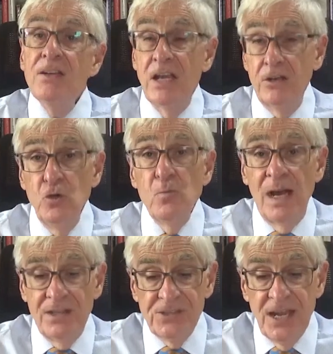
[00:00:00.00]
Now, you
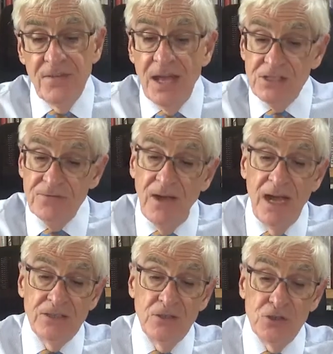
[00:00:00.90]
might say that's
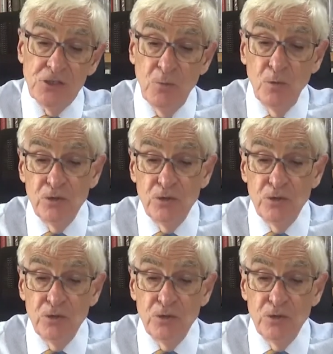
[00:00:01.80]
fine in a small